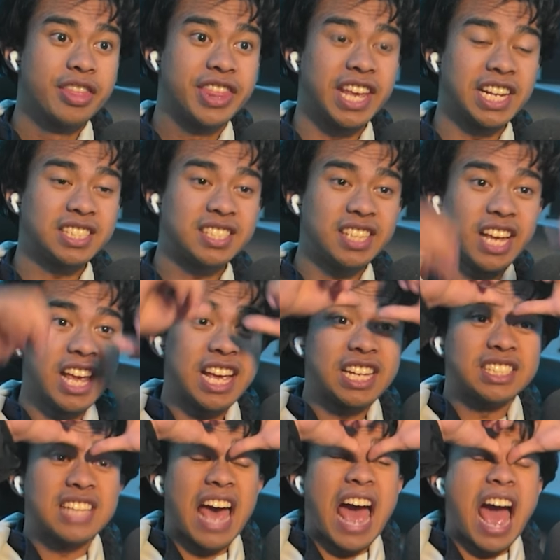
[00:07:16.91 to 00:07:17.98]
This
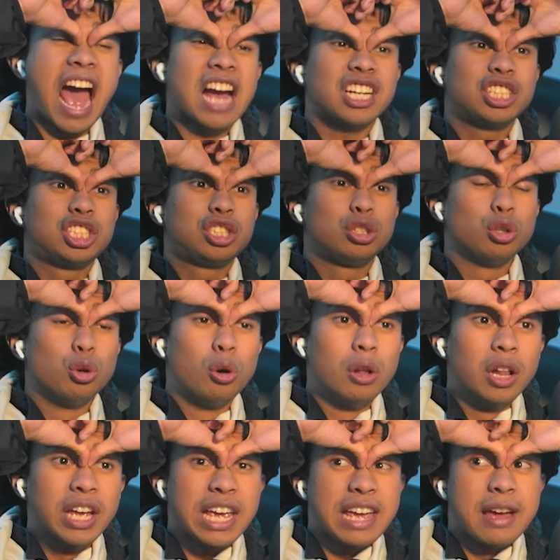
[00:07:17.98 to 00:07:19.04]
is
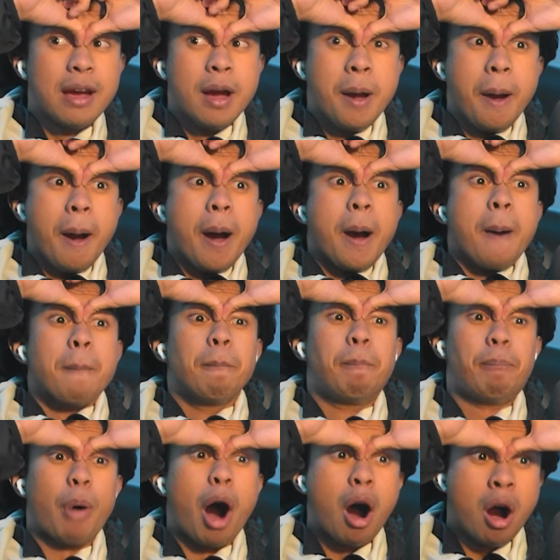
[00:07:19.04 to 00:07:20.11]
actually
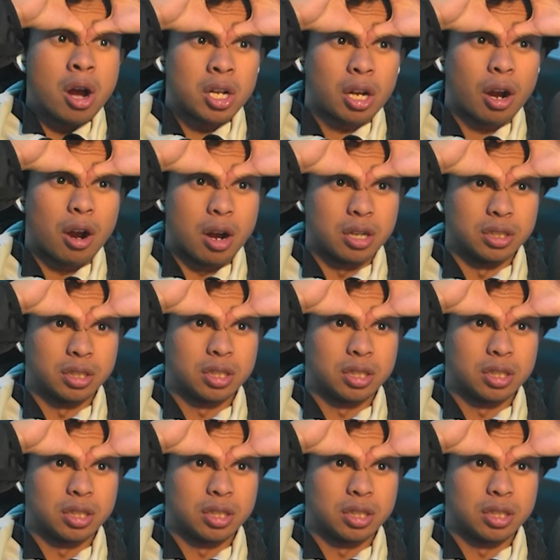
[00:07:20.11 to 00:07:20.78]
bonkers.